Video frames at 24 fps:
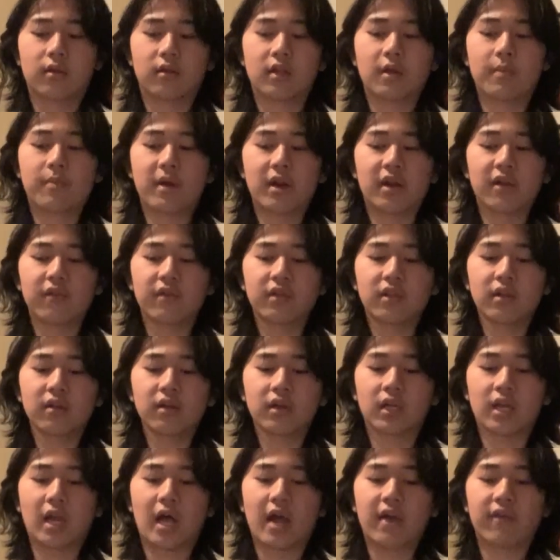The benefits
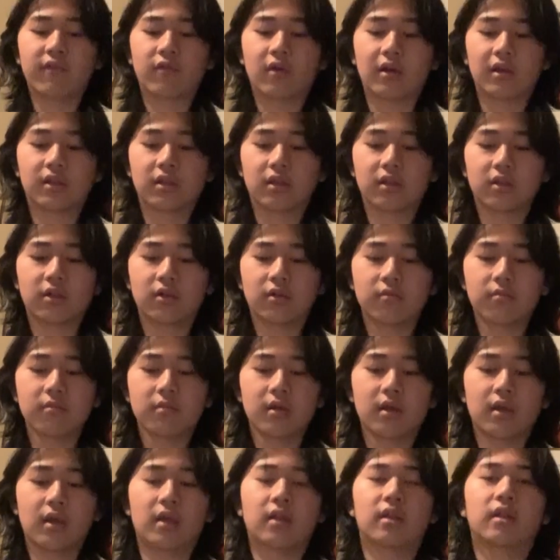of a live grading
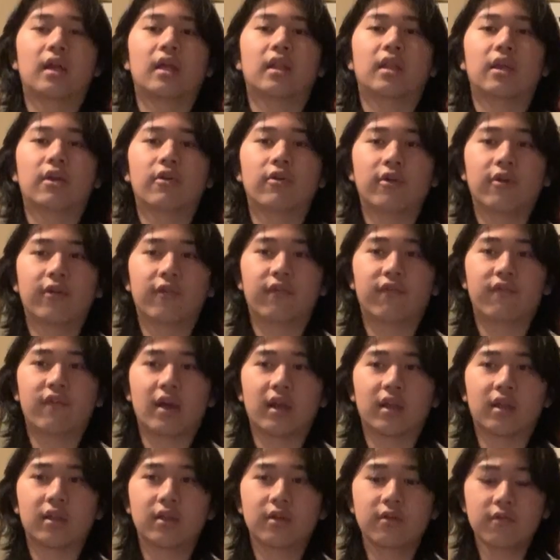system is that they are
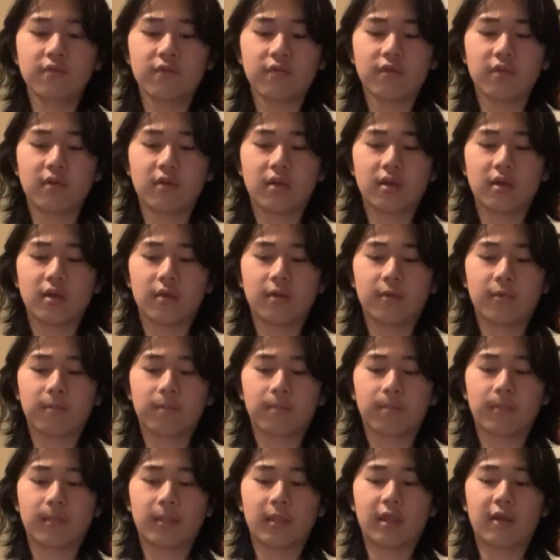effective
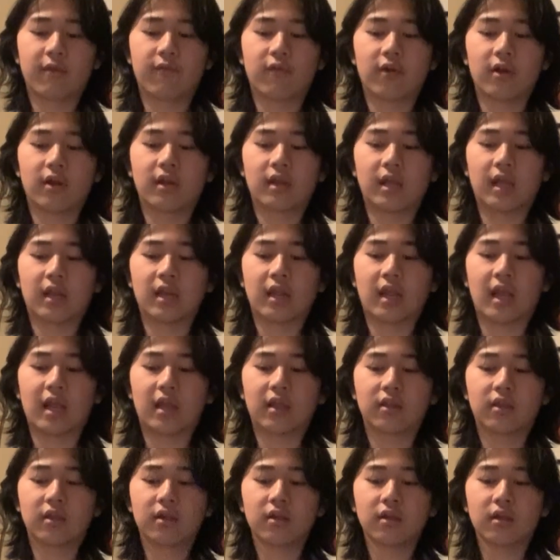for
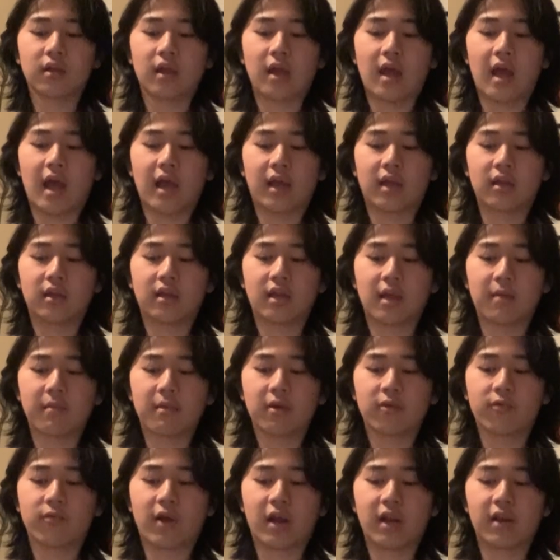enhancing
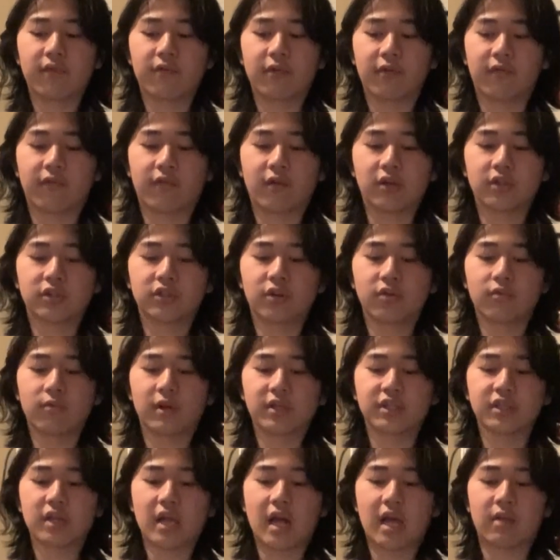academic writing for first
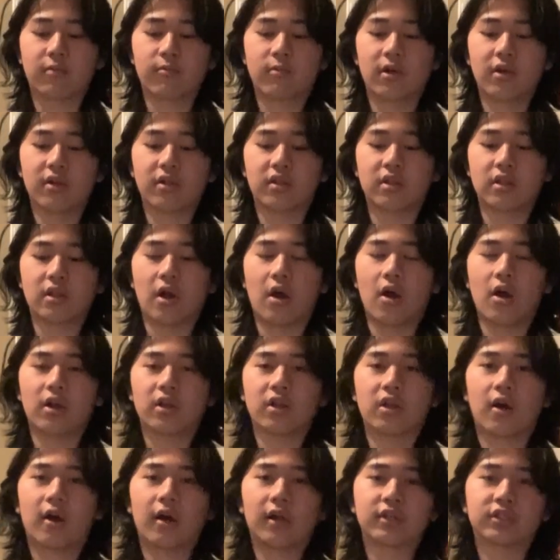generation as well as
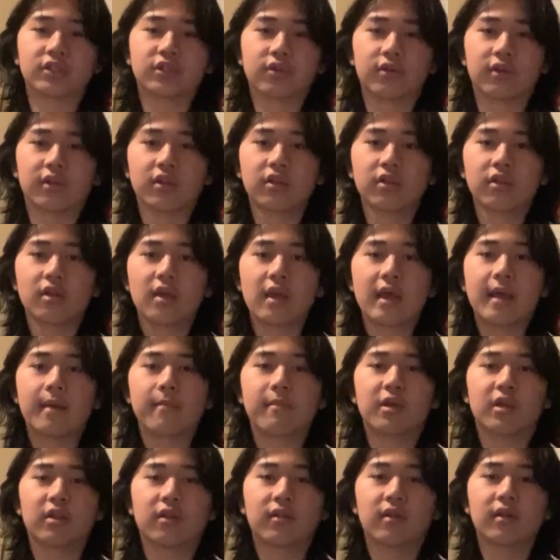non-college students
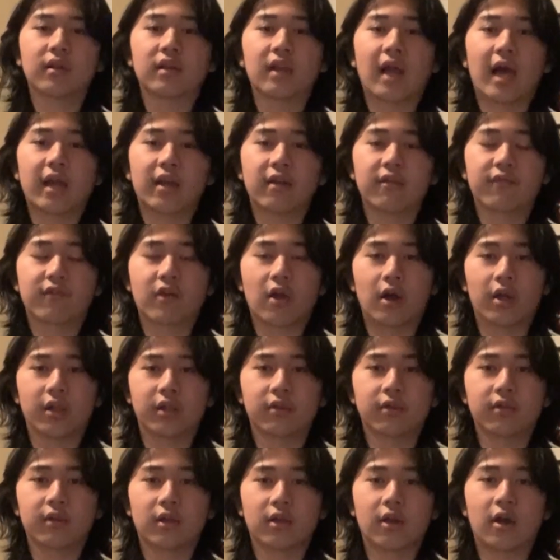because of the lack of
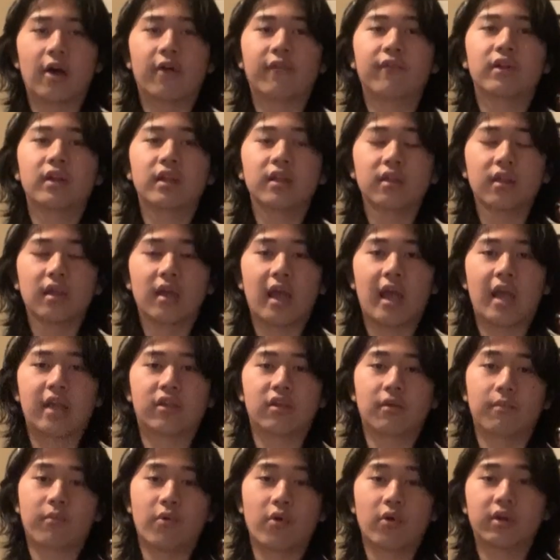constant confidence
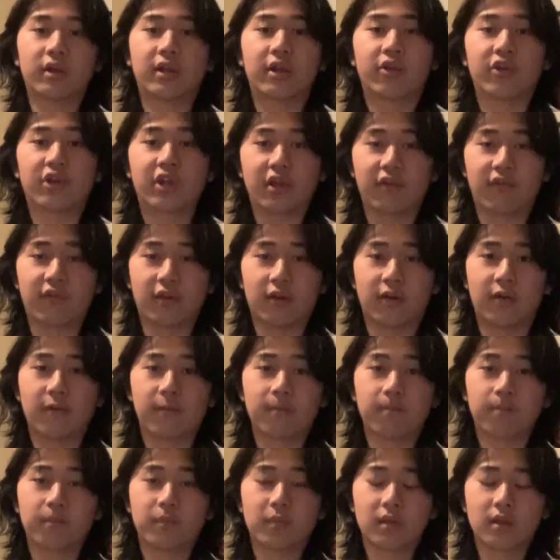and support they are given.
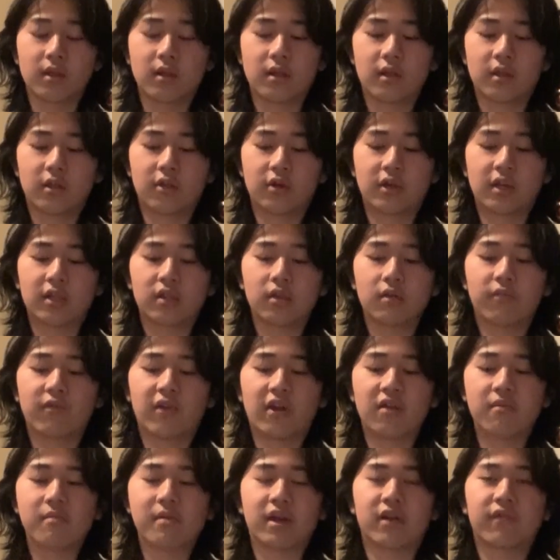So this is
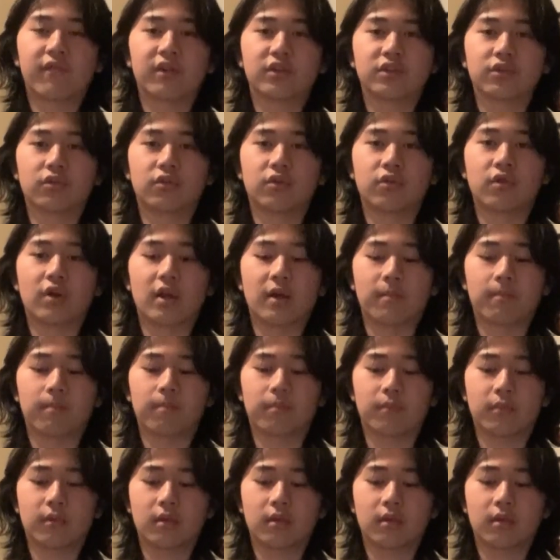very beneficial to them.